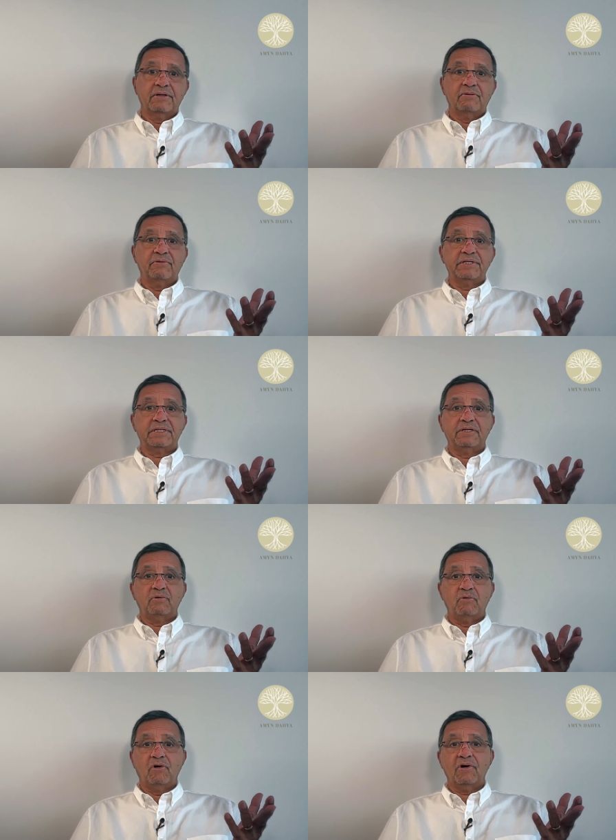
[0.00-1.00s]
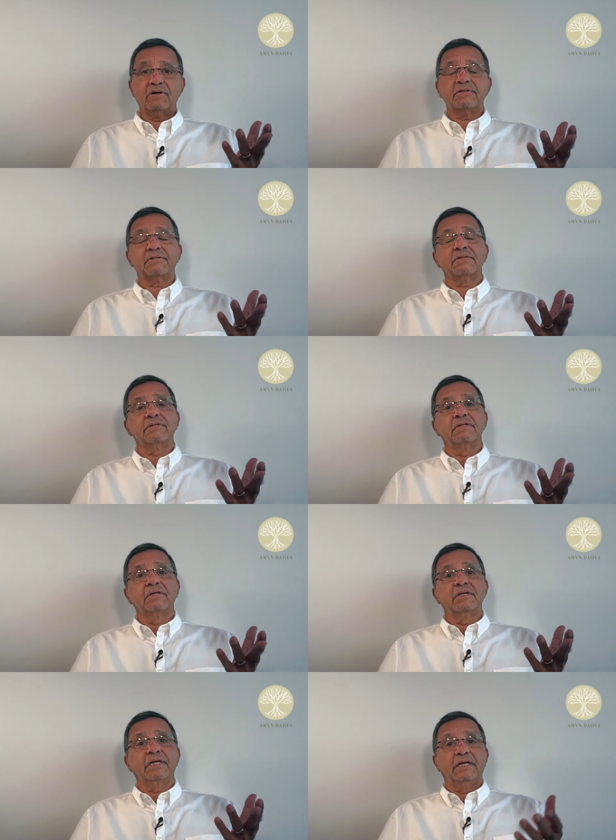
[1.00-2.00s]
we see wars,
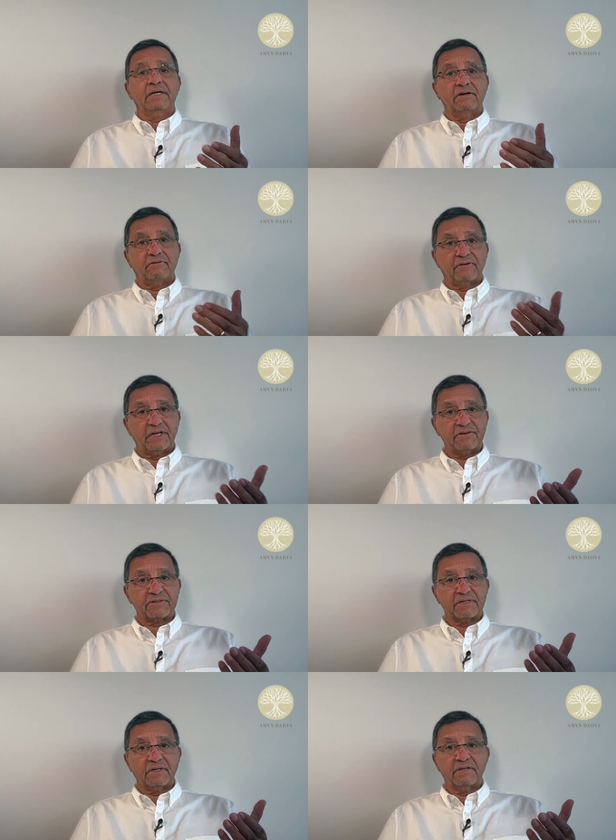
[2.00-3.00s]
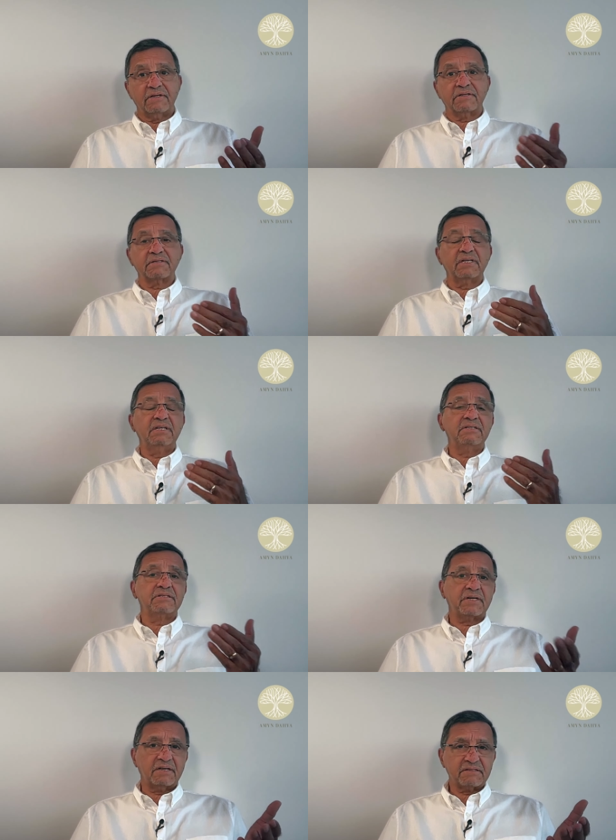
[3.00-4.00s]
killing of innocents,
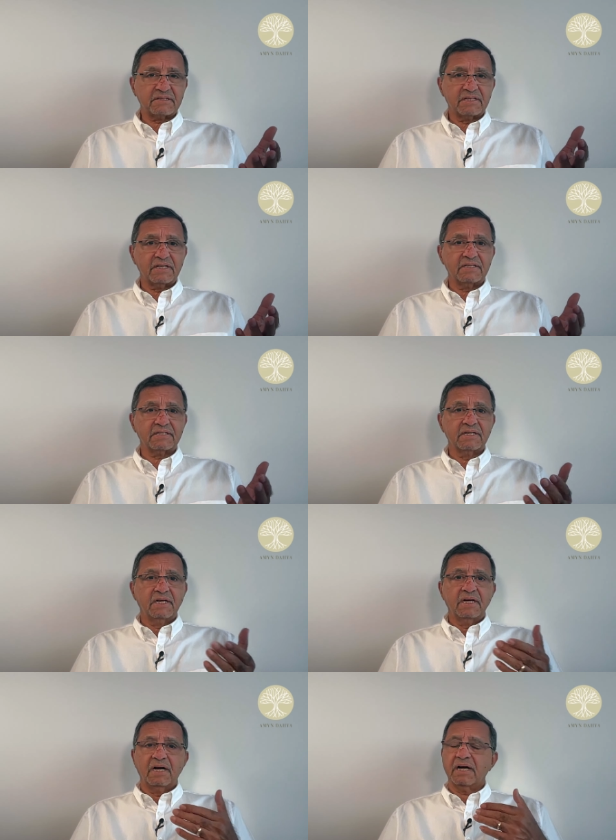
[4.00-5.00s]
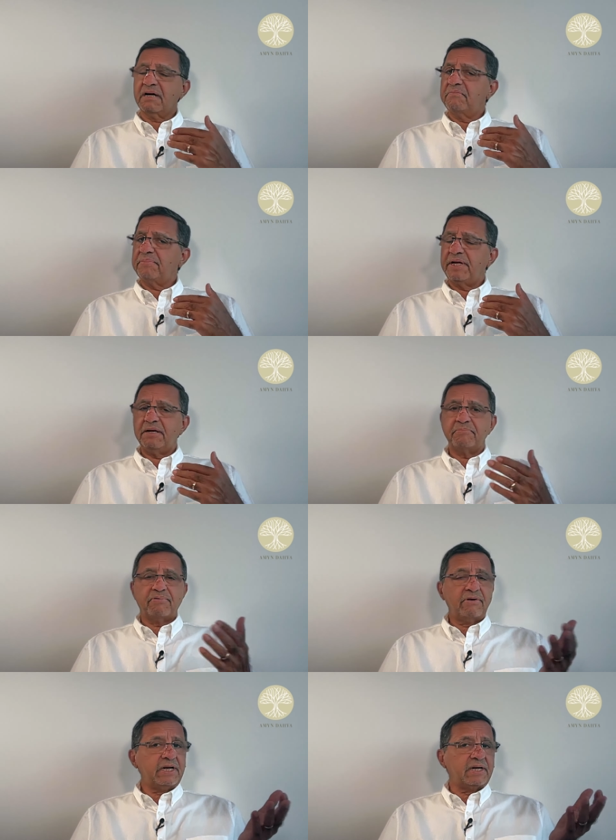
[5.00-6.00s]
injustice, a complete
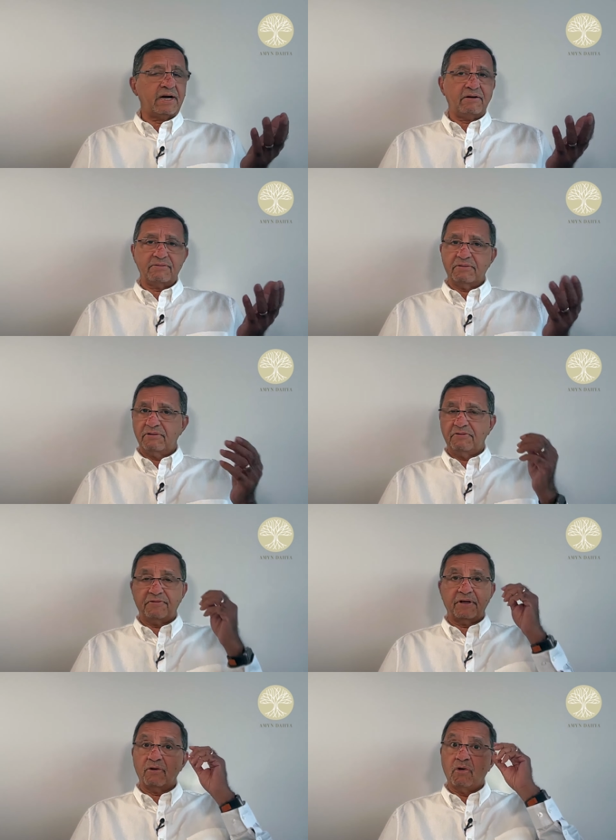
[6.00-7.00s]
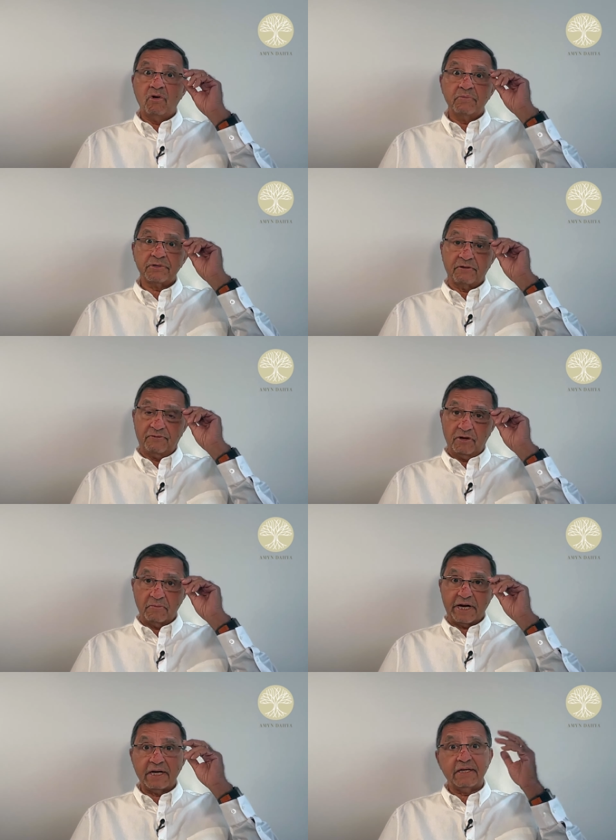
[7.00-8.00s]
breakdown of the norms of
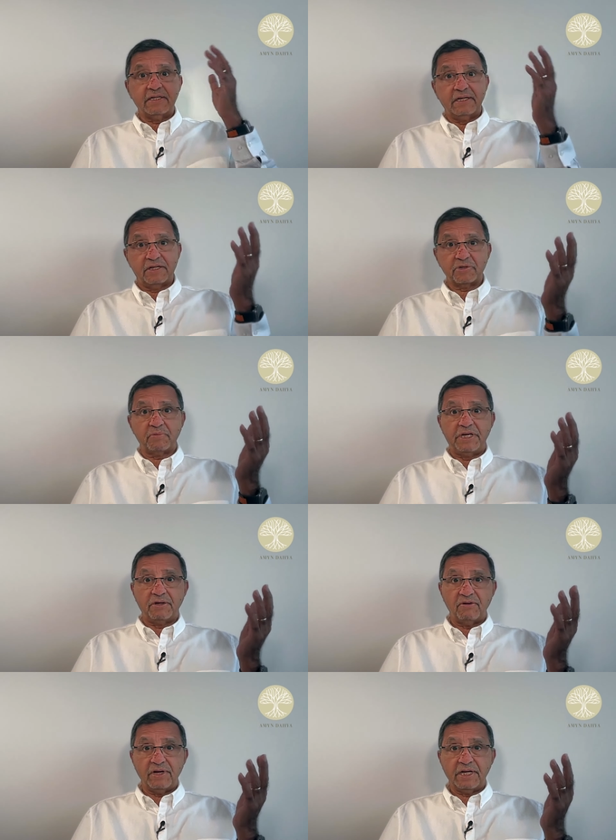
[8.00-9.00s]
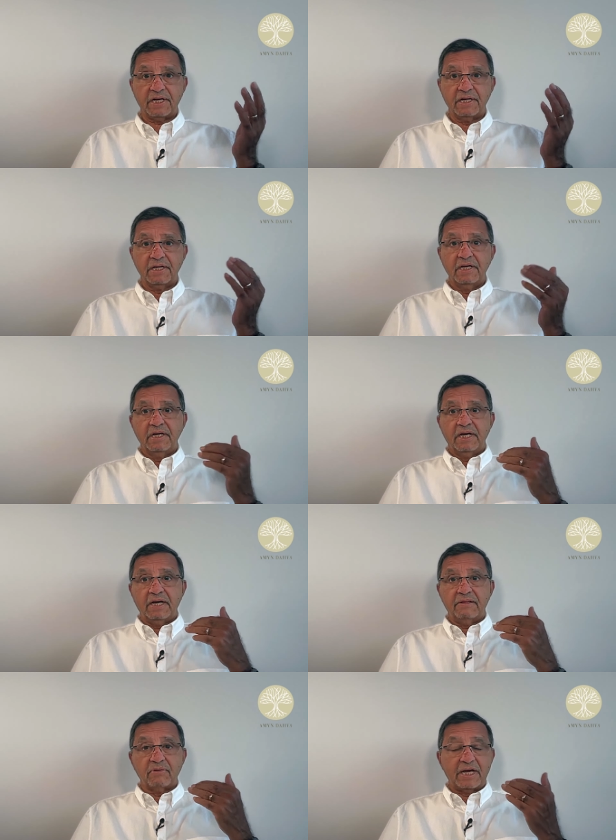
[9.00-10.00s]
humanity as we know it
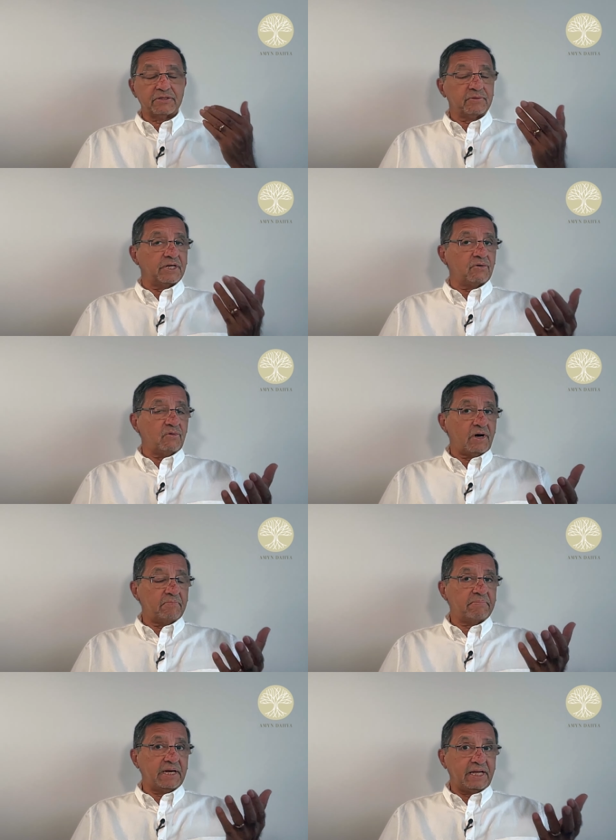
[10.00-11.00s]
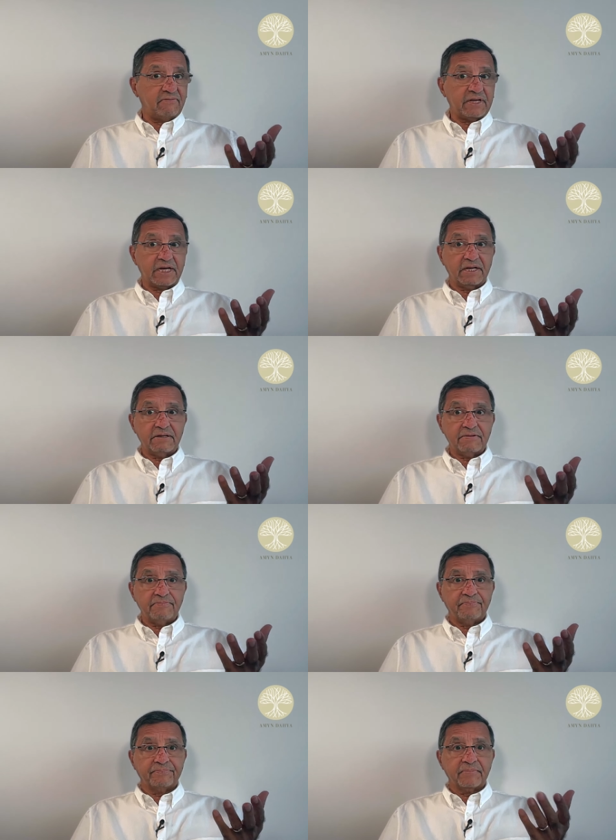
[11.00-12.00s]
and as we grew up believing in.
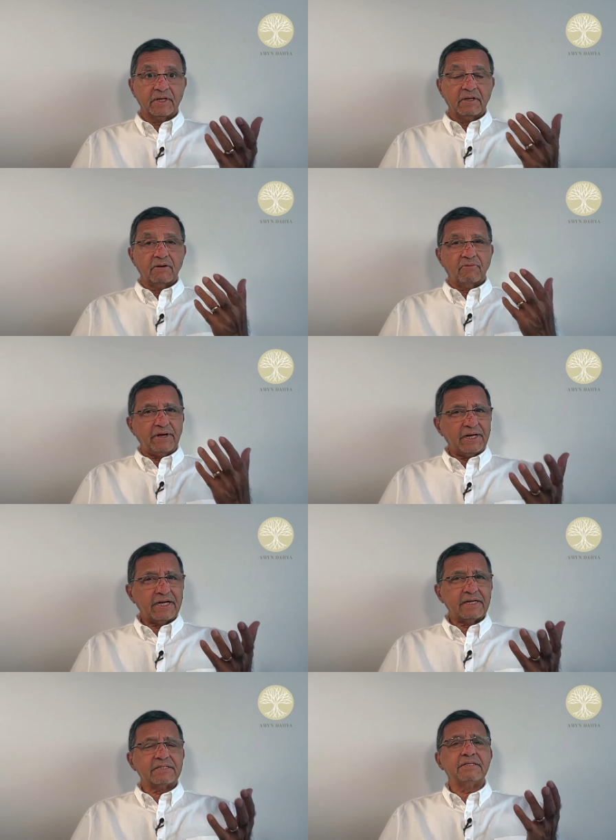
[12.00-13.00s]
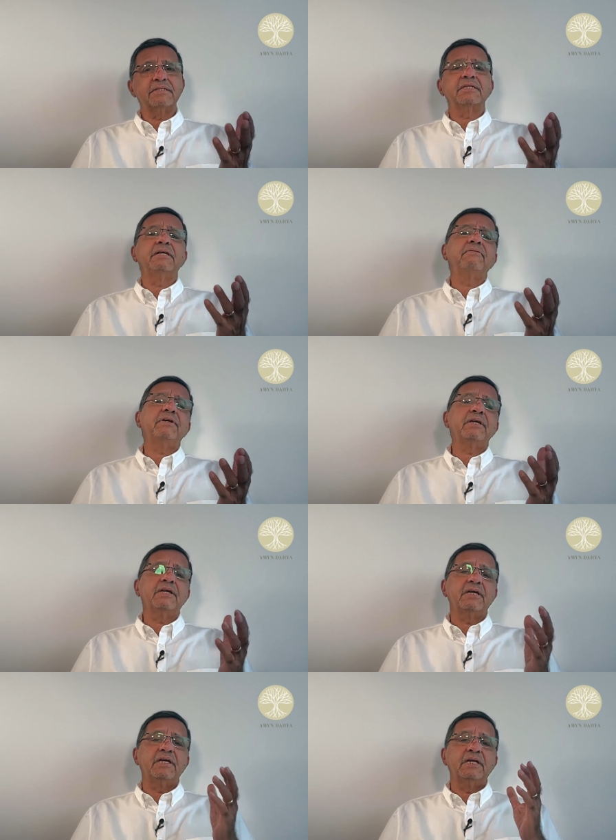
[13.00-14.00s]
We are in essence
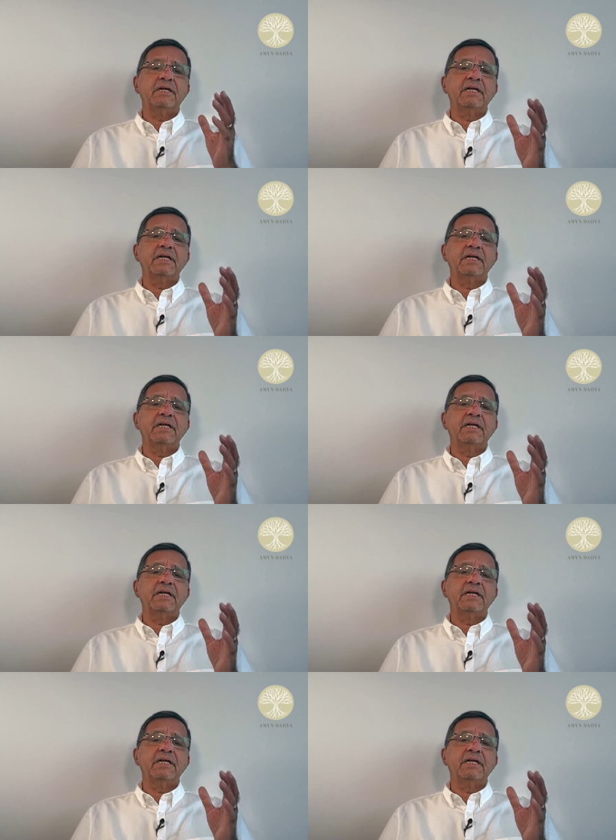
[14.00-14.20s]
living in an